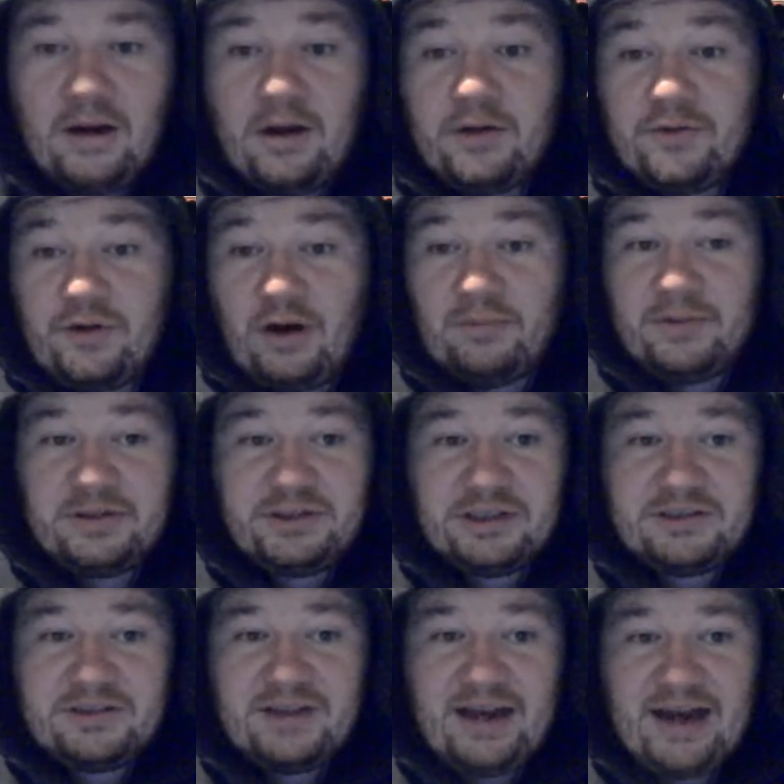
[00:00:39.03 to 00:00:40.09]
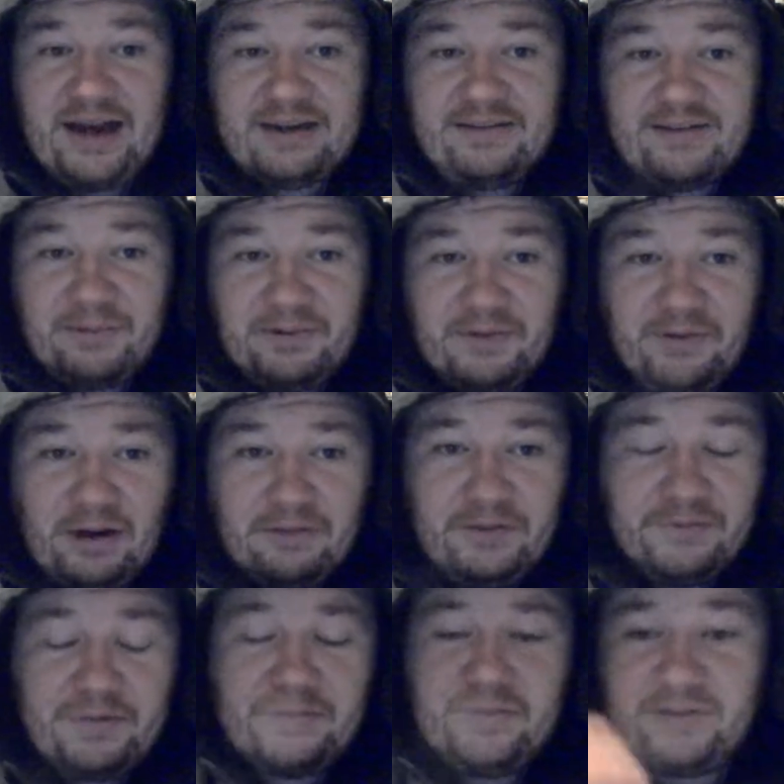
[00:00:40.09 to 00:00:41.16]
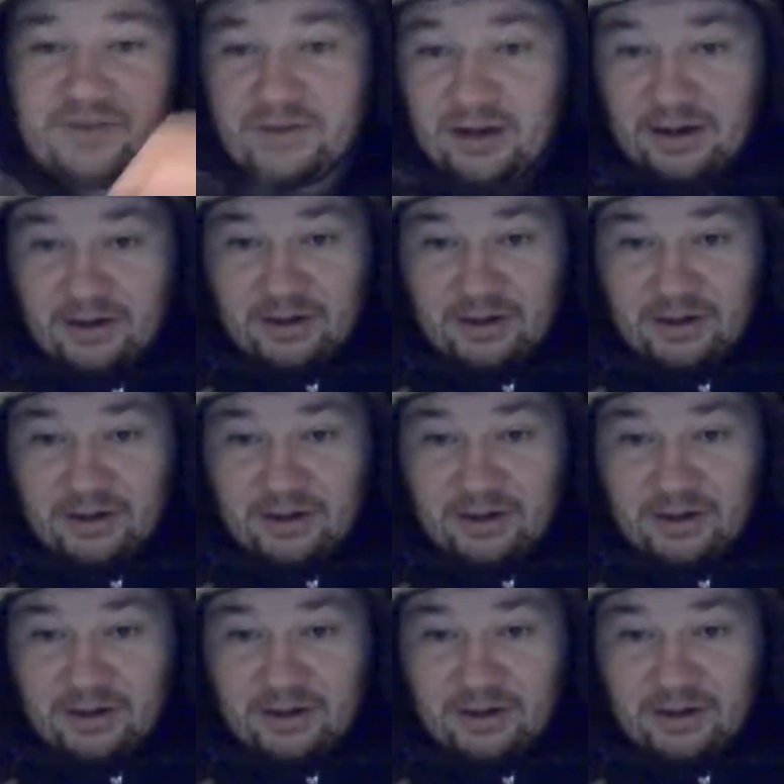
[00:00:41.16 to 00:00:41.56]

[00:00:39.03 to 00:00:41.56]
So we just had Sammy Guevara versus